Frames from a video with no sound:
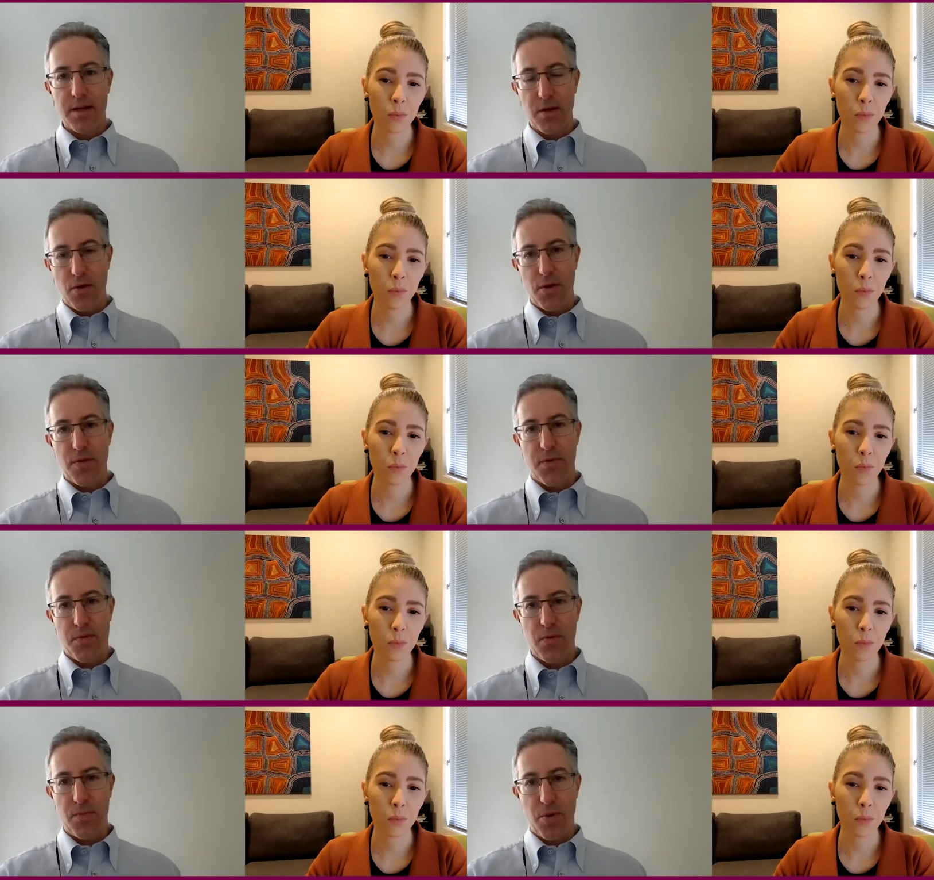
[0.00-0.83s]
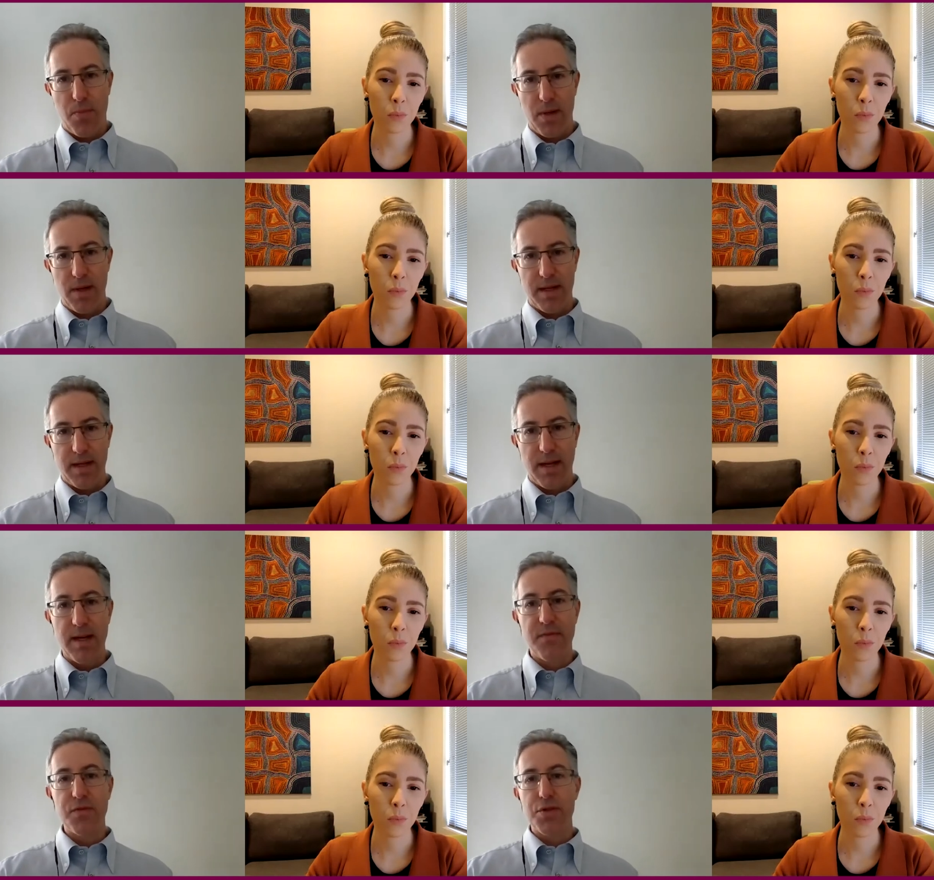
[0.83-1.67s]
Speaker 1: and gone through properly.
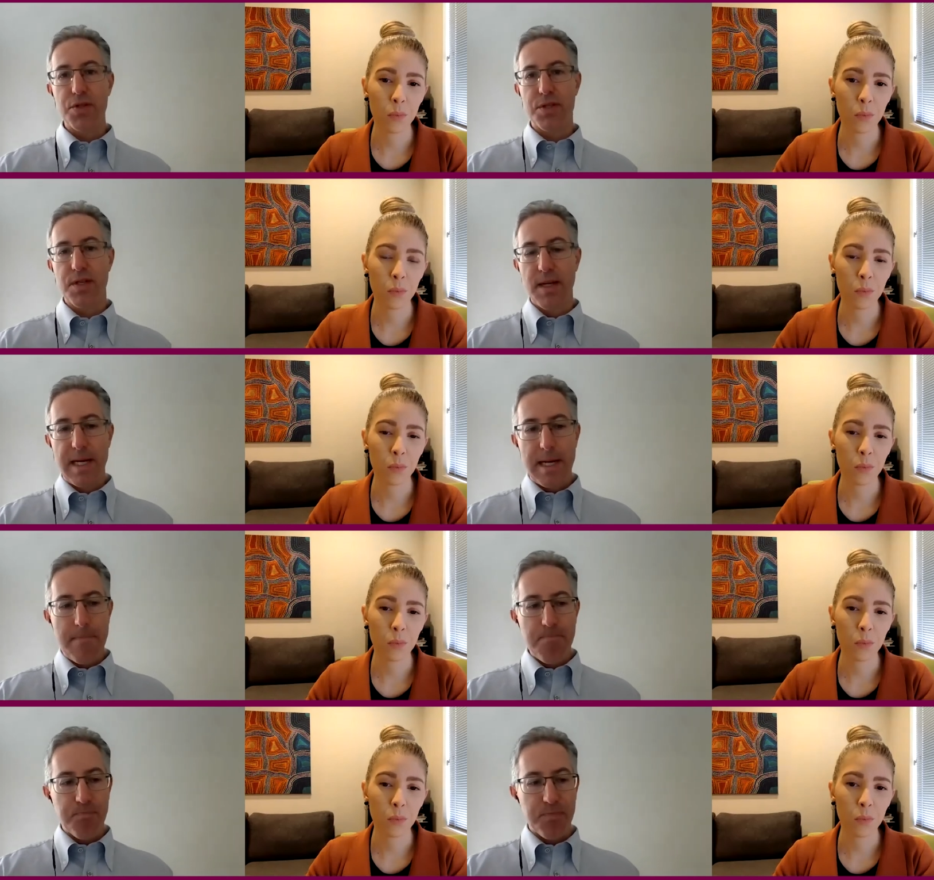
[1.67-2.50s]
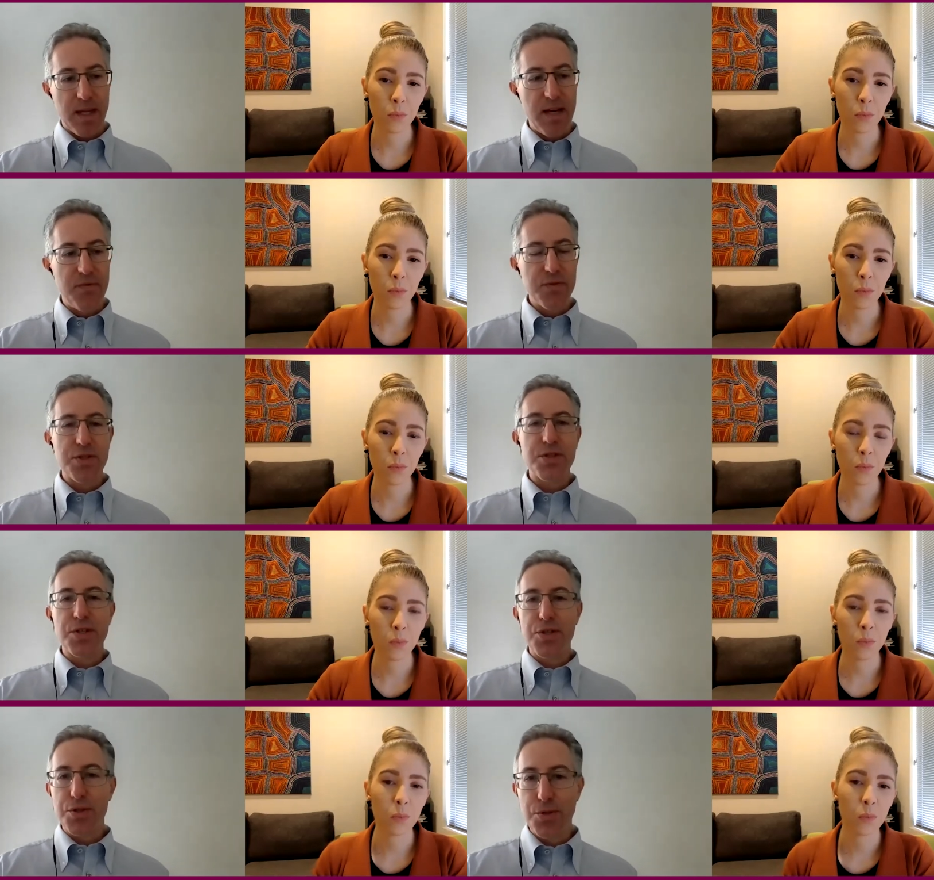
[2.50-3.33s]
And even just even
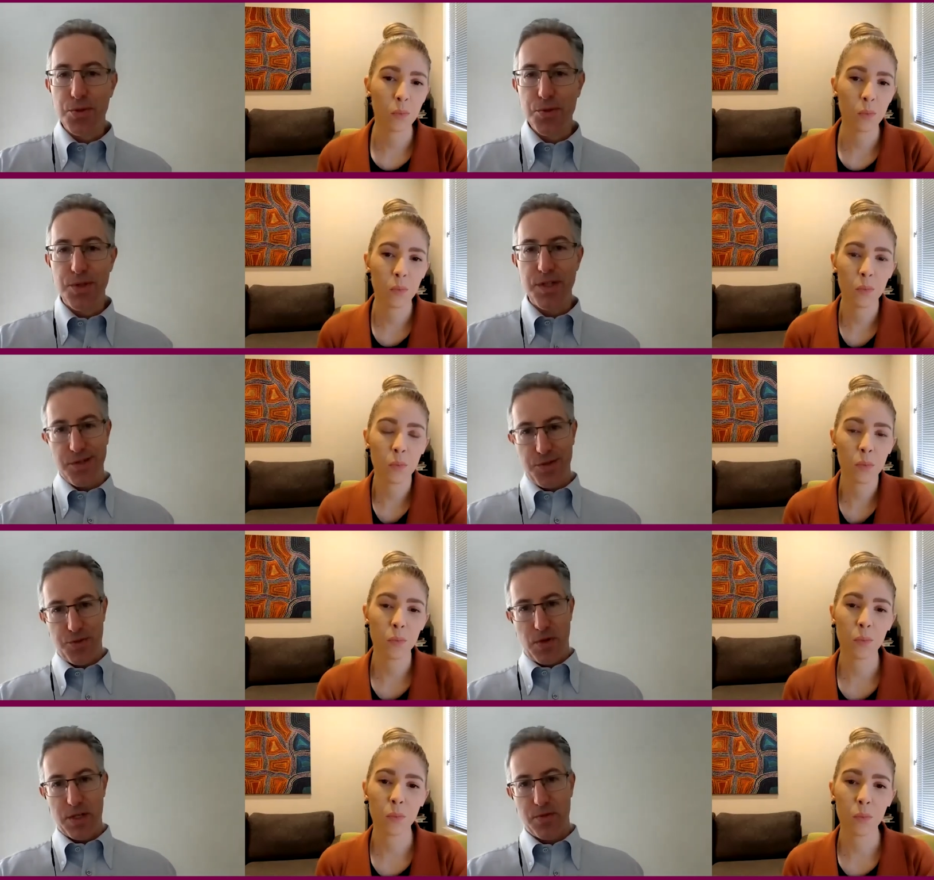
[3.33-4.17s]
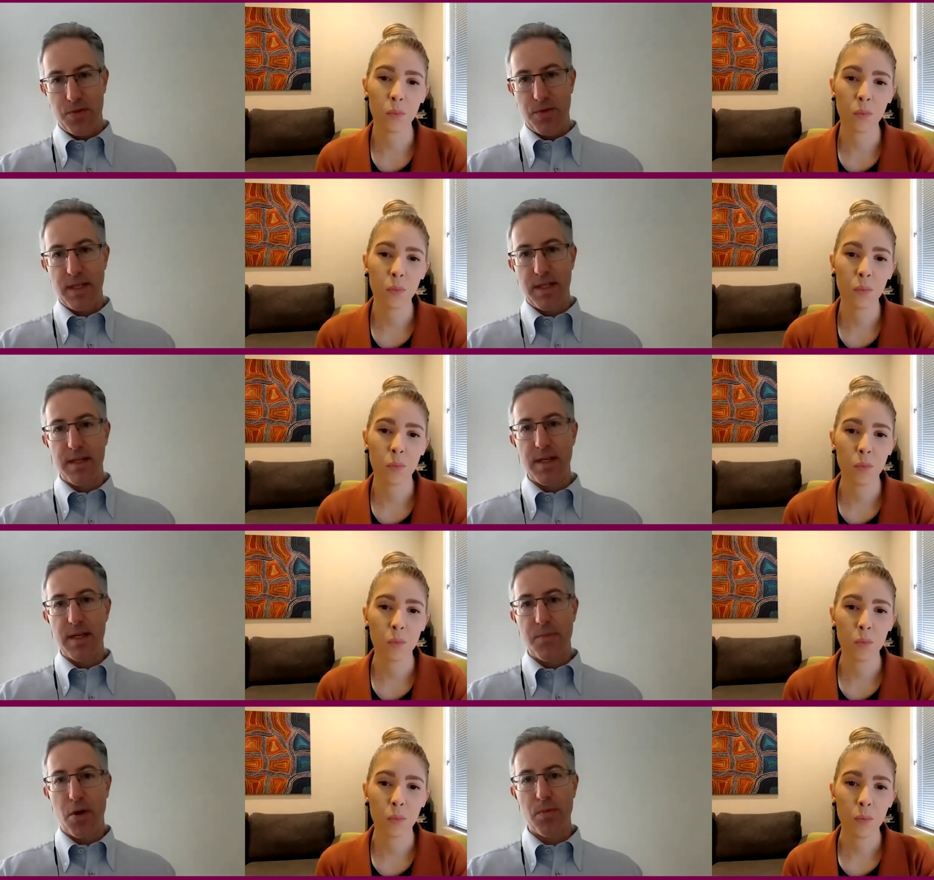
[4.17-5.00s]
just excluding a structural
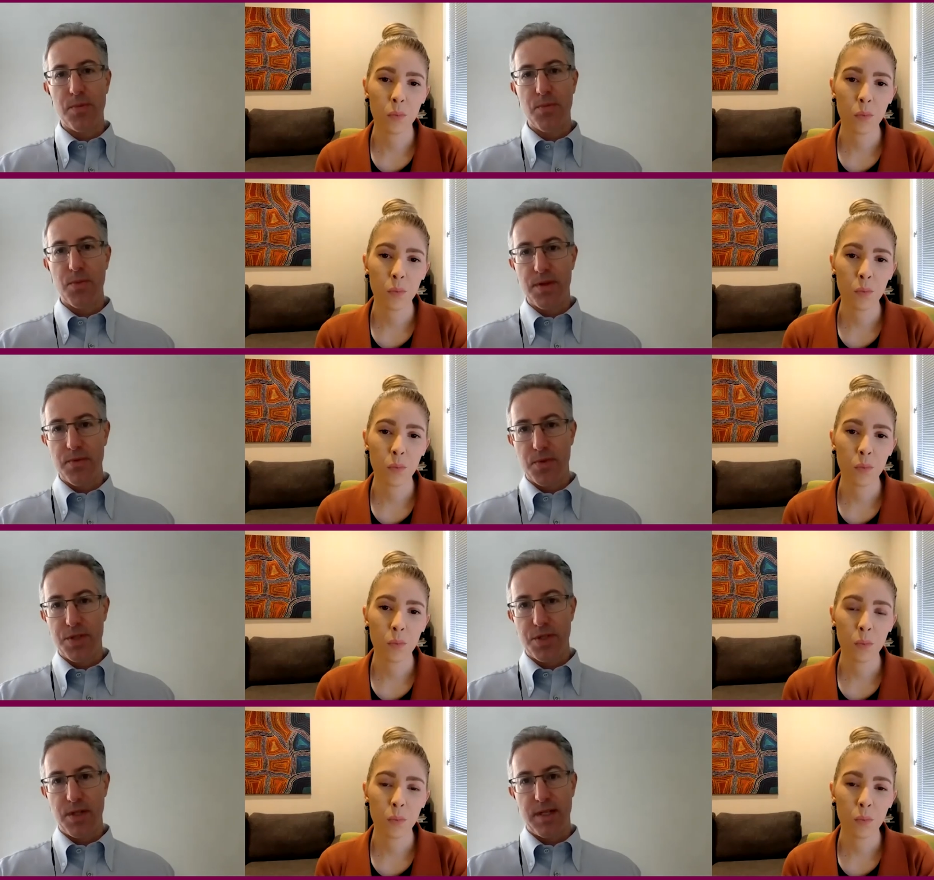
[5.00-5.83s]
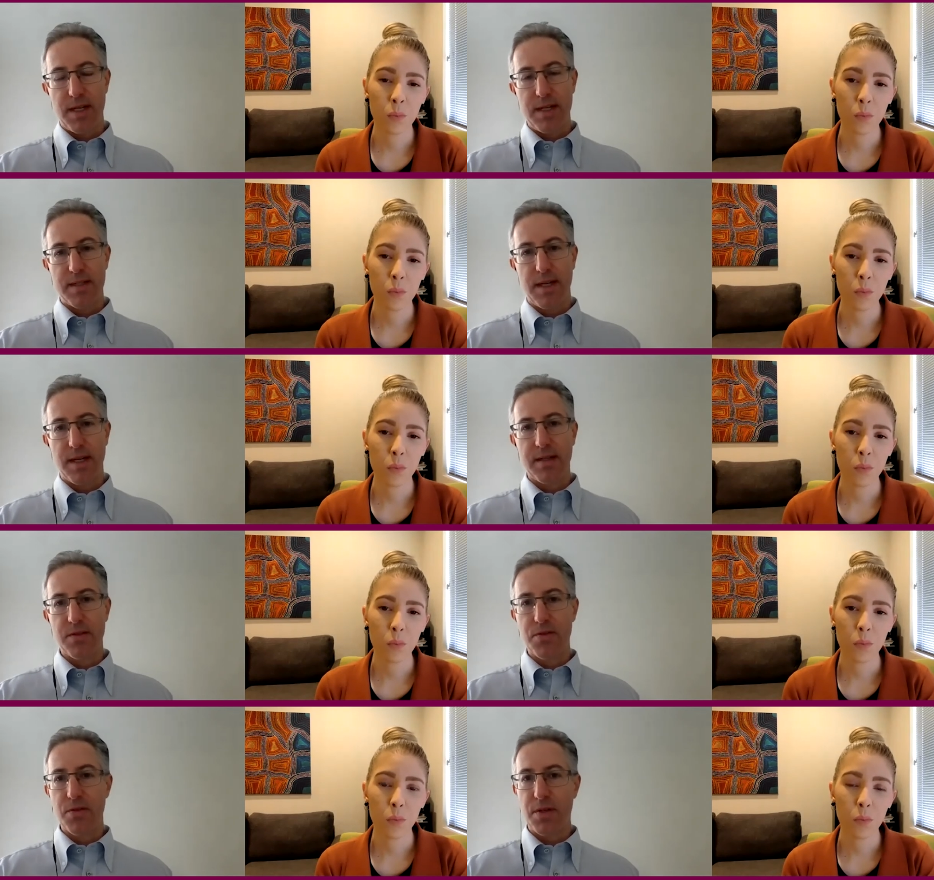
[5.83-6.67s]
inner ear problem with, which an ENT
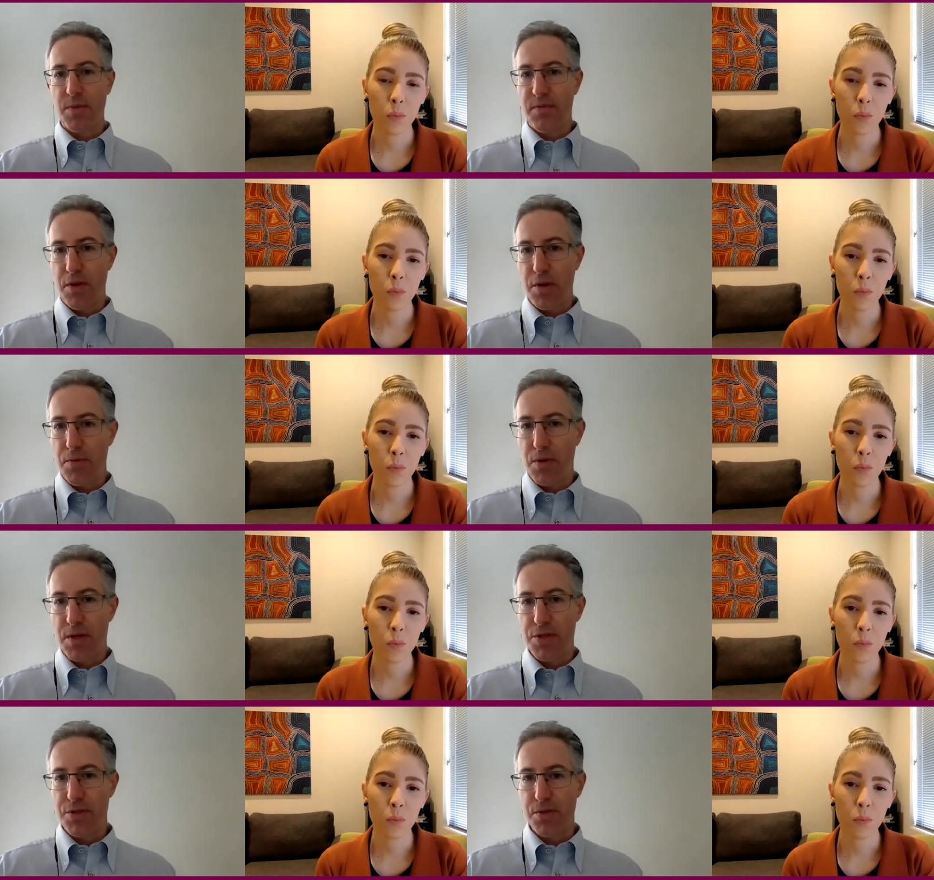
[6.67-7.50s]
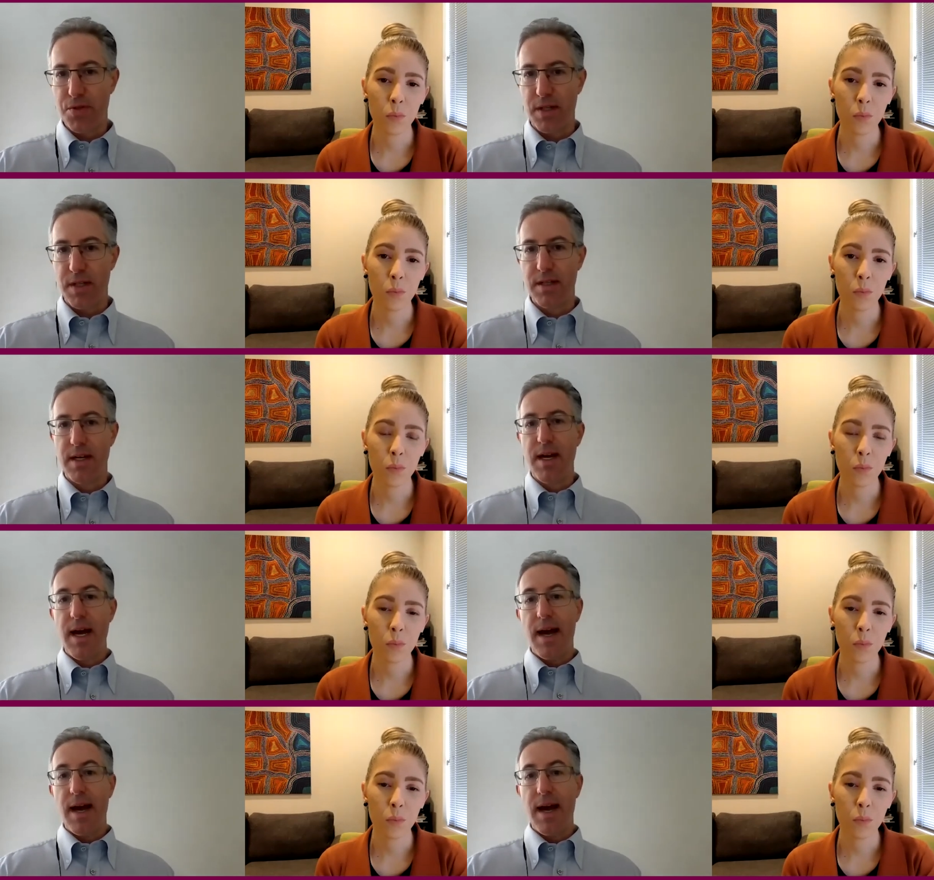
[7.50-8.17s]
can do can be very reassuring.